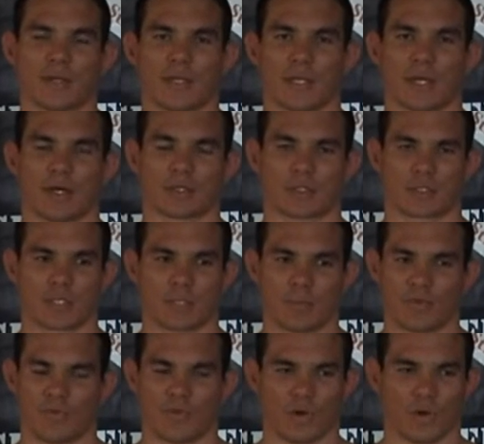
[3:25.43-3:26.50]
You know, as I said
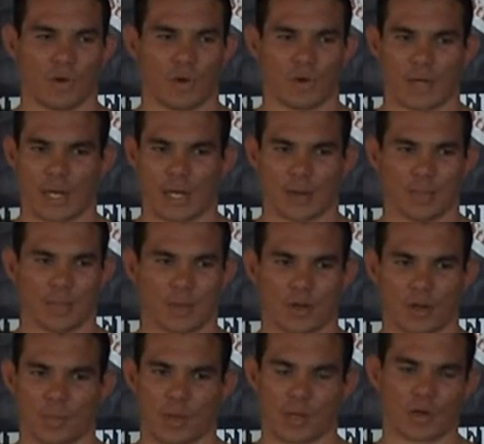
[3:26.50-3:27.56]
before, um, a
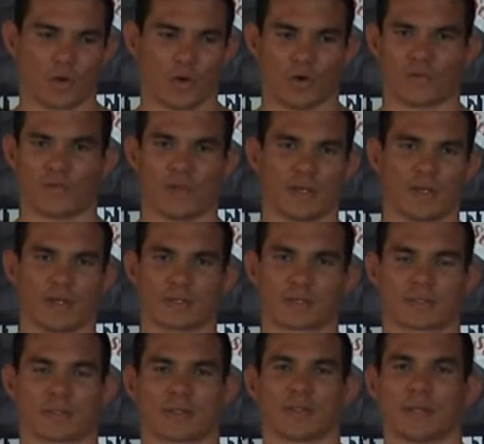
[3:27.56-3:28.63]
lot of my core fitness.